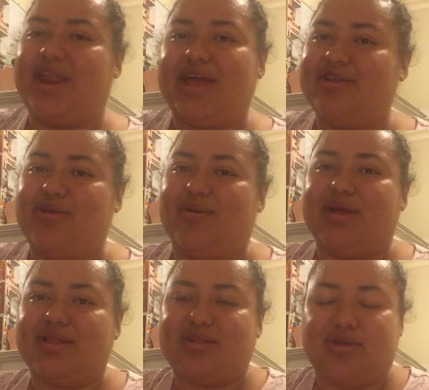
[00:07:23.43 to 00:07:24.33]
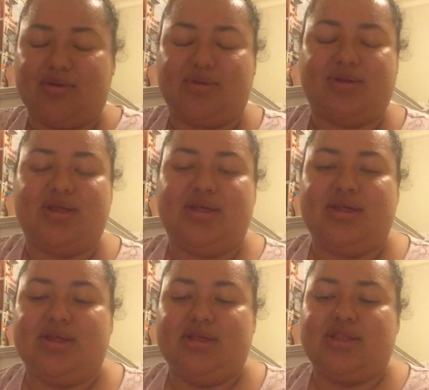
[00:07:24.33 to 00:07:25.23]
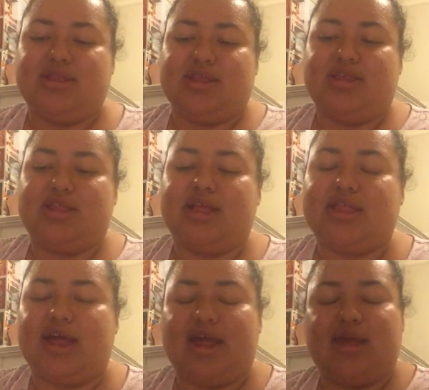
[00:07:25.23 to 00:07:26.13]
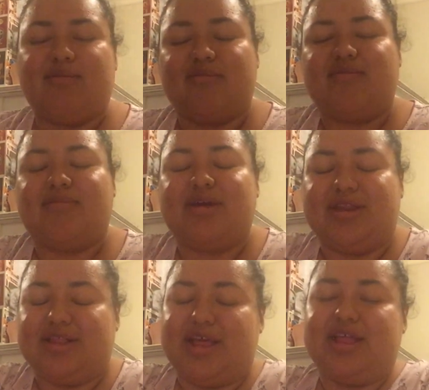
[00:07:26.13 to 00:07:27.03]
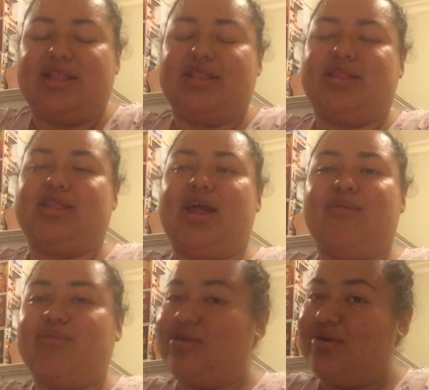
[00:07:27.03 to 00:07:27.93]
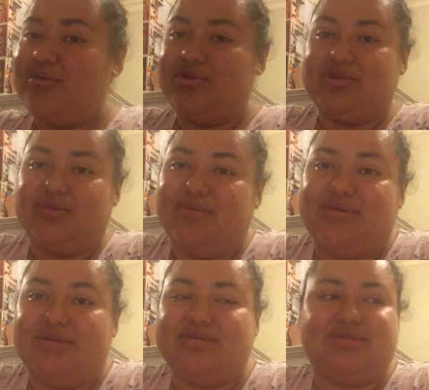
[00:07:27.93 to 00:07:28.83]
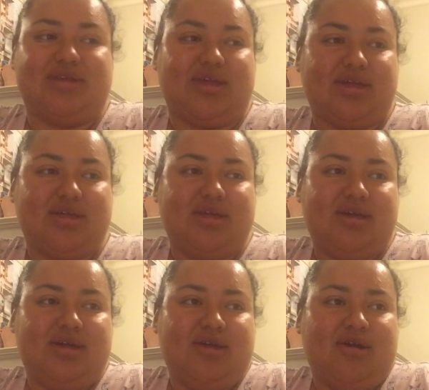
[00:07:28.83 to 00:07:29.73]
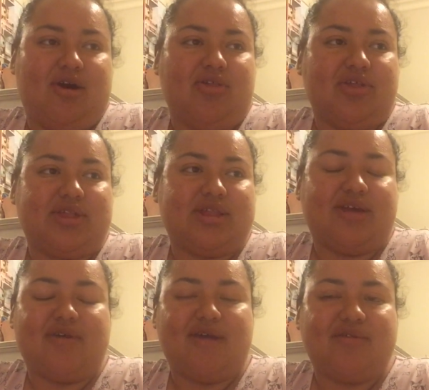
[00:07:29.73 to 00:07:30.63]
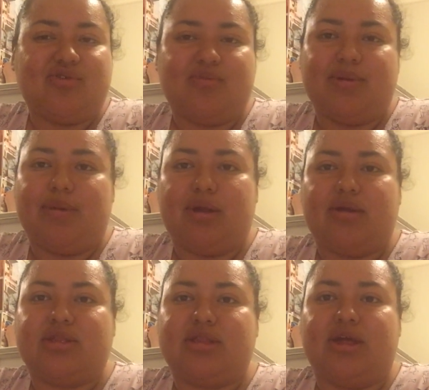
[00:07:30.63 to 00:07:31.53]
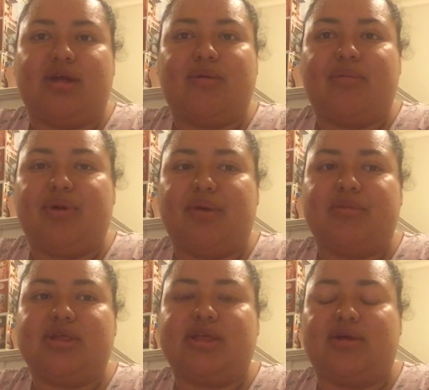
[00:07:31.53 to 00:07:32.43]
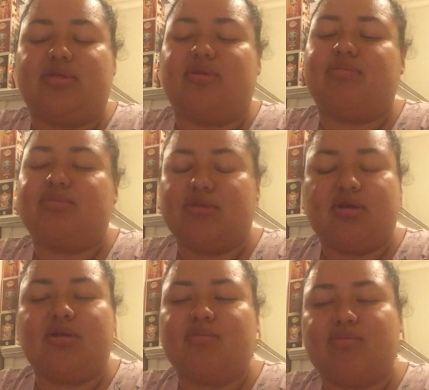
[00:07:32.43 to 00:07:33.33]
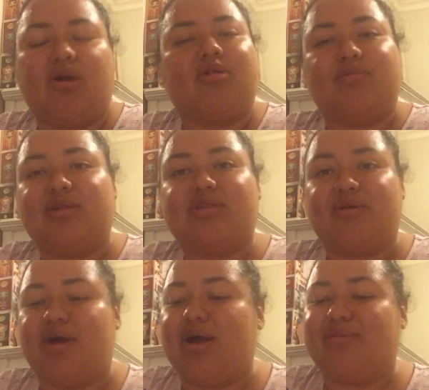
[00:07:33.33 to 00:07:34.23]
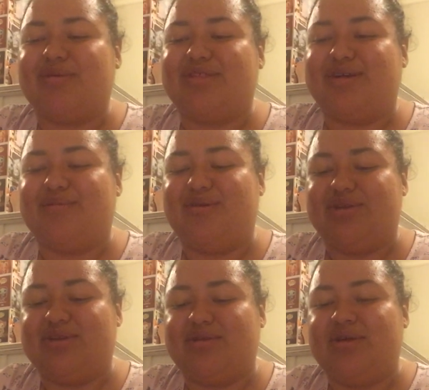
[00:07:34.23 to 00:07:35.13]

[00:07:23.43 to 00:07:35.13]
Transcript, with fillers: I could do it. So it's gonna take time. Gonna take time to go to school and like all this stuff. I haven't told my parents yet, but I'm gonna tell them. They're gonna probably be so happy that I'm going to.